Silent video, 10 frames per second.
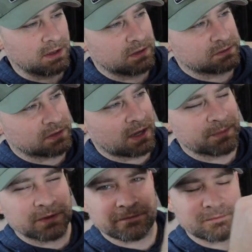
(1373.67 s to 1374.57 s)
is I'm
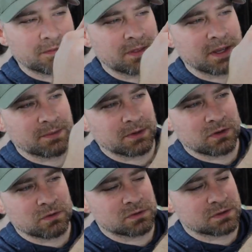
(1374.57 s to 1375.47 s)
gonna think I'm gonna
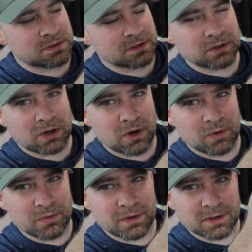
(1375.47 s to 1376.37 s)
use a
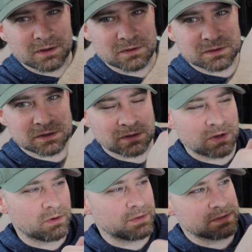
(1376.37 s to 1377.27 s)
silicone and
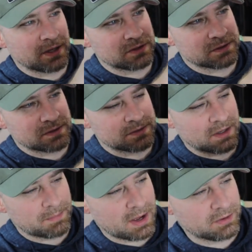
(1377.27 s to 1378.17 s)
silicone these edges instead
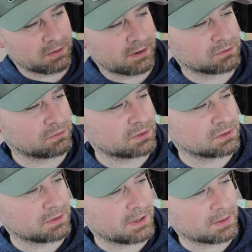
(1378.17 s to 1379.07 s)
of Bondo. I was
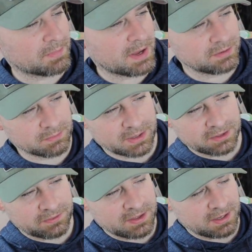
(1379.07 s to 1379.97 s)
originally thinking Bondo, but I
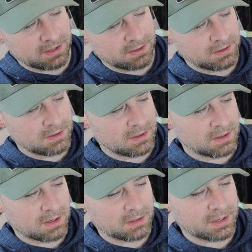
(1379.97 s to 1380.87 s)
think
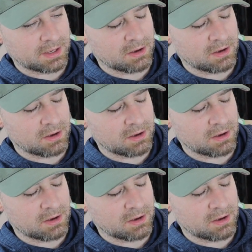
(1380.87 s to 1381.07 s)
I like